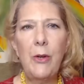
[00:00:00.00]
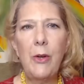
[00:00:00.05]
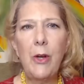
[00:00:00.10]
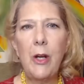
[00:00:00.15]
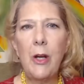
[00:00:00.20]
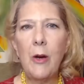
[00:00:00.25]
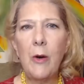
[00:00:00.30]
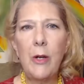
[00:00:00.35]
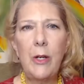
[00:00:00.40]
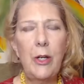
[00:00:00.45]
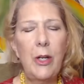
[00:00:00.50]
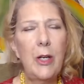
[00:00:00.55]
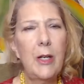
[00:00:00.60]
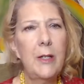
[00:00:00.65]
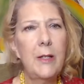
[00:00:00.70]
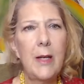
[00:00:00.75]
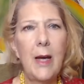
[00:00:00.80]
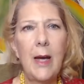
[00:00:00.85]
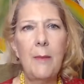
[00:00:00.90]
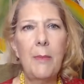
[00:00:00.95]
where you can go and you
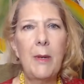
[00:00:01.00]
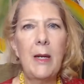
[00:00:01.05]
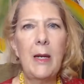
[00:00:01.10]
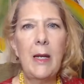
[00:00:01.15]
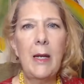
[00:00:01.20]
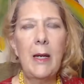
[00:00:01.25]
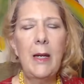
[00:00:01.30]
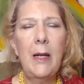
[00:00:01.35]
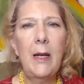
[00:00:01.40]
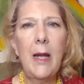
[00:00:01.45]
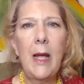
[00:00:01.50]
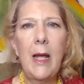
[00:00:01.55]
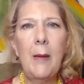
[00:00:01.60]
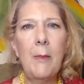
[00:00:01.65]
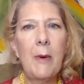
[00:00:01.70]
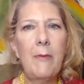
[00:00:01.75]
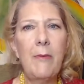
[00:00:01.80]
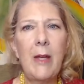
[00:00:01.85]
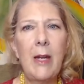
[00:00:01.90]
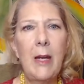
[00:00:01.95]
can type in any
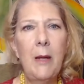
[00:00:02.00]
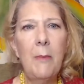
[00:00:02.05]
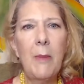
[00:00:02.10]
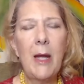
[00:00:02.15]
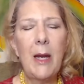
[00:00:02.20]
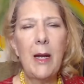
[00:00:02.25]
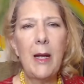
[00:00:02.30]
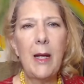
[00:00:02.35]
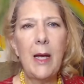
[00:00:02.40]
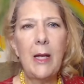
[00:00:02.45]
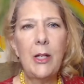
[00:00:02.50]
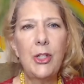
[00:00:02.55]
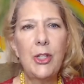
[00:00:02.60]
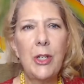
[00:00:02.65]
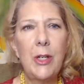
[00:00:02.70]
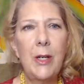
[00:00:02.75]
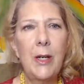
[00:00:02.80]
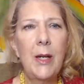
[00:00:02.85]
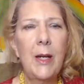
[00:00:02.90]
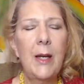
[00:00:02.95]
name of any
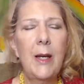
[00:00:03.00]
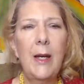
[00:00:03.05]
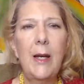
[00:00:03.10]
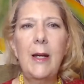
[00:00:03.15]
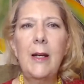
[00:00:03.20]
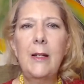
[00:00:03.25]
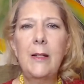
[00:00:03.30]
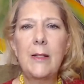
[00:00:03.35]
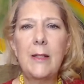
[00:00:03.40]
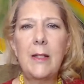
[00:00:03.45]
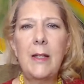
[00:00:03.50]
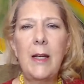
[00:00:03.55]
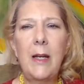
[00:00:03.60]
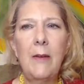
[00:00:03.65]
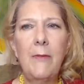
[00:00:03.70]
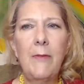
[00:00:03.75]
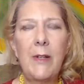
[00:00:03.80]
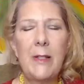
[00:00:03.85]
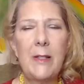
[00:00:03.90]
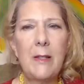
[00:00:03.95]
medication and
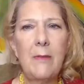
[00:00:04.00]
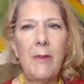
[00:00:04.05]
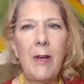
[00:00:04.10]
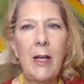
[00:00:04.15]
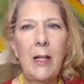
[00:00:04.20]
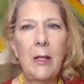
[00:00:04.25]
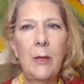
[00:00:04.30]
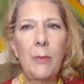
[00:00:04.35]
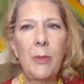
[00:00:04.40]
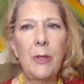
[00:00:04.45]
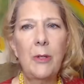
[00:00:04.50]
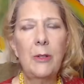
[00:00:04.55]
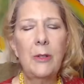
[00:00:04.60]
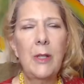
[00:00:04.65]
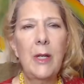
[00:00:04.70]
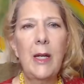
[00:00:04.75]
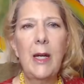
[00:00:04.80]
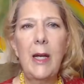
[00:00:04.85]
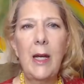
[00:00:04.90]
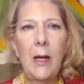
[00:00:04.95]
see if it's
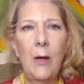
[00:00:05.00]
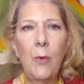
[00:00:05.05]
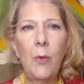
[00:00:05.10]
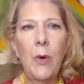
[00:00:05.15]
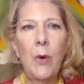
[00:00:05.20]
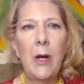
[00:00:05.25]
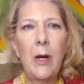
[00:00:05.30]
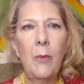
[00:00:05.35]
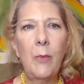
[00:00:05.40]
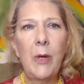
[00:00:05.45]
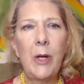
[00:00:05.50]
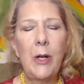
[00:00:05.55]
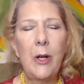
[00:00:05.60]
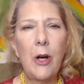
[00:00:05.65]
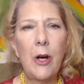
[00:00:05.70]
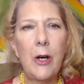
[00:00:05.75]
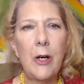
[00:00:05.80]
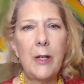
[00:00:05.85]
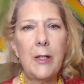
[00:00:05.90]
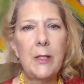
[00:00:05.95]
available and what it would
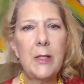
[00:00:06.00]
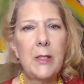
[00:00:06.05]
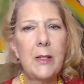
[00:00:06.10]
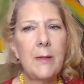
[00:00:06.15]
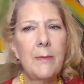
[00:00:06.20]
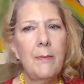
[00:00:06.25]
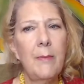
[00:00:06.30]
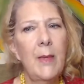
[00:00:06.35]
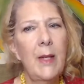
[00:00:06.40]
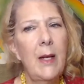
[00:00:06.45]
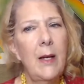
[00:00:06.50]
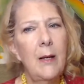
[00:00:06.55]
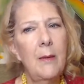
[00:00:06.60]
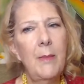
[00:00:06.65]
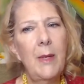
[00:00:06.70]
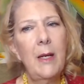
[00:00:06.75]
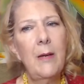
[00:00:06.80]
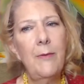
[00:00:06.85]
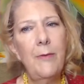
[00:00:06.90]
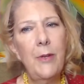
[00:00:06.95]
cost.
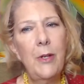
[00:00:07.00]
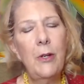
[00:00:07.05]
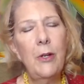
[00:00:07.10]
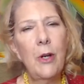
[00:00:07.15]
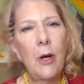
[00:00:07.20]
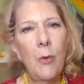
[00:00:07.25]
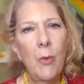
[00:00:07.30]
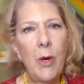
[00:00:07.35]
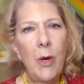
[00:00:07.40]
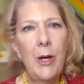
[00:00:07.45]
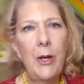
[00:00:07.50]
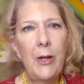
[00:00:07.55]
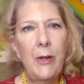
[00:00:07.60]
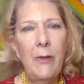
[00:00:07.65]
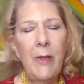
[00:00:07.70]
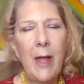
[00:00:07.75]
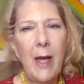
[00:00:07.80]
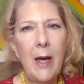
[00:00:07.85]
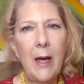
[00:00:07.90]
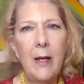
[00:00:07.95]
If you don't want to
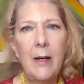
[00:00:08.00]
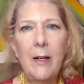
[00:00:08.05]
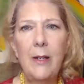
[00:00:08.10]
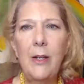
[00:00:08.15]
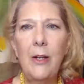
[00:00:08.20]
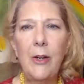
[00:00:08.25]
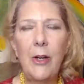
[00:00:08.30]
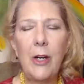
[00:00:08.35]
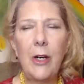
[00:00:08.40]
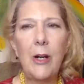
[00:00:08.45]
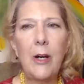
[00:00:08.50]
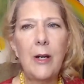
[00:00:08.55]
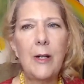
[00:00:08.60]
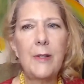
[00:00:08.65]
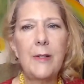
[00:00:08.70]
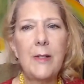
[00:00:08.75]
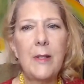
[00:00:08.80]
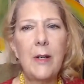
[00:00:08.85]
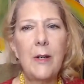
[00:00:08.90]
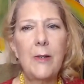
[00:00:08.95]
do that, you can
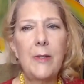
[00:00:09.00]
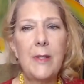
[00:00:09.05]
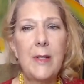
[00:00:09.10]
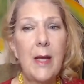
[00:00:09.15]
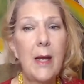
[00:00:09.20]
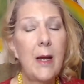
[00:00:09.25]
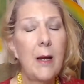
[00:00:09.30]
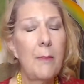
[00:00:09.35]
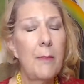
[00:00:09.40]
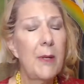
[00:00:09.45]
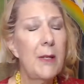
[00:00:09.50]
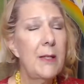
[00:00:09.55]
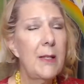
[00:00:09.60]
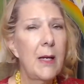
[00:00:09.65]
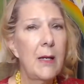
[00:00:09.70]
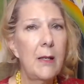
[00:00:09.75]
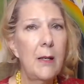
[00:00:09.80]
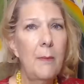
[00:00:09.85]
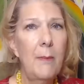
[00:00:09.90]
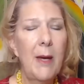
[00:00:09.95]
also set up a
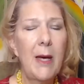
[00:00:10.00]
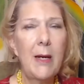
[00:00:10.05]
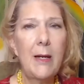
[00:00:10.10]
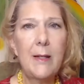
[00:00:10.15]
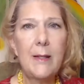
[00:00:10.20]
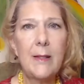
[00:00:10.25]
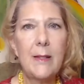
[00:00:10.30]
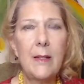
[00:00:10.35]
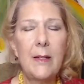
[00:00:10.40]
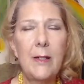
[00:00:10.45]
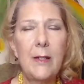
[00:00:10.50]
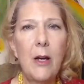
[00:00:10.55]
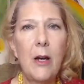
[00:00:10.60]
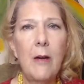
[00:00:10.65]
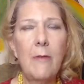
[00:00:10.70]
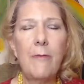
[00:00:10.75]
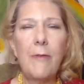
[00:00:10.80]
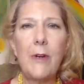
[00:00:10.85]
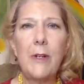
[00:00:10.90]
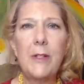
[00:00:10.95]
telemedicine
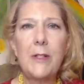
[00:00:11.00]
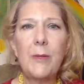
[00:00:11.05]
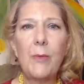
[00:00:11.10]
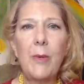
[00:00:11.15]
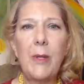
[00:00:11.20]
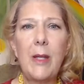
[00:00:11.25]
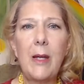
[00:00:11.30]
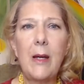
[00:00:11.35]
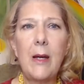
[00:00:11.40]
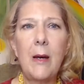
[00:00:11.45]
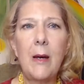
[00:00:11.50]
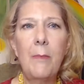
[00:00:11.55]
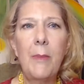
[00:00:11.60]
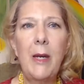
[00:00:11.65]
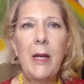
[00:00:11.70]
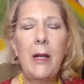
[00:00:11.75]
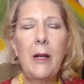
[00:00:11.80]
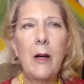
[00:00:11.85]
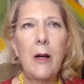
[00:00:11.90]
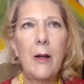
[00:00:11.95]
conference with a
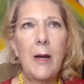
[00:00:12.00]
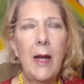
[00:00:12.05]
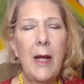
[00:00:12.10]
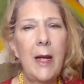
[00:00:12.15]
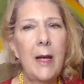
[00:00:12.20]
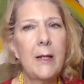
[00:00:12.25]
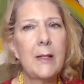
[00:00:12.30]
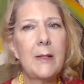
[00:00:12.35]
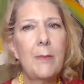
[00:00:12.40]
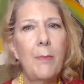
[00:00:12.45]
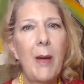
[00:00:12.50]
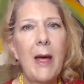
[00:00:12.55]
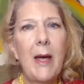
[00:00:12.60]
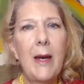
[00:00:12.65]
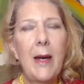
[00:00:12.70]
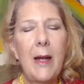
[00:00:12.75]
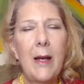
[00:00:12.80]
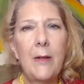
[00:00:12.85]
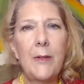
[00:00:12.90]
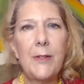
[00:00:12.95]
company called
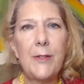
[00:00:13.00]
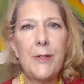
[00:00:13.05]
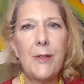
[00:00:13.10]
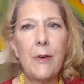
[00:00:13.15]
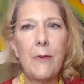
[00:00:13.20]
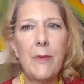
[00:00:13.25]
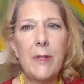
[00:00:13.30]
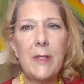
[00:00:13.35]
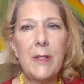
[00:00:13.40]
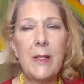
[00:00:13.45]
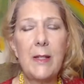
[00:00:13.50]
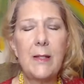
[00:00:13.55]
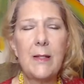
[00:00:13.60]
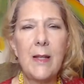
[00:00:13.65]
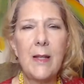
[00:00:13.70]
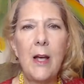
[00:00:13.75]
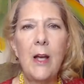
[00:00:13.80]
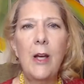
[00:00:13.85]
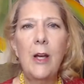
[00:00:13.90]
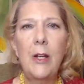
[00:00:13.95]

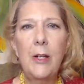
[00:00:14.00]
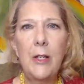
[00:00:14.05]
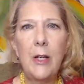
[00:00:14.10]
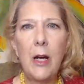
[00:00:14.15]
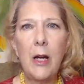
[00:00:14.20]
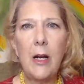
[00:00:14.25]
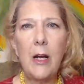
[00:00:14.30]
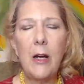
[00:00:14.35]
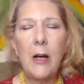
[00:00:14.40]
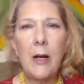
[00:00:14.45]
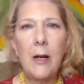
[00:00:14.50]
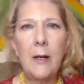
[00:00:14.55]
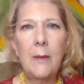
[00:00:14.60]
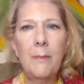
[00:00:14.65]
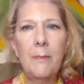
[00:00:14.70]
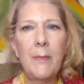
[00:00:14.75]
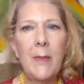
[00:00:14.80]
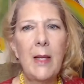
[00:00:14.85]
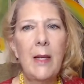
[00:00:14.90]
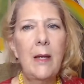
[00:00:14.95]

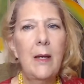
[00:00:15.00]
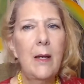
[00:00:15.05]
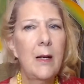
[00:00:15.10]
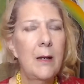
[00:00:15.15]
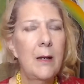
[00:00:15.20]
expathealthservices.com.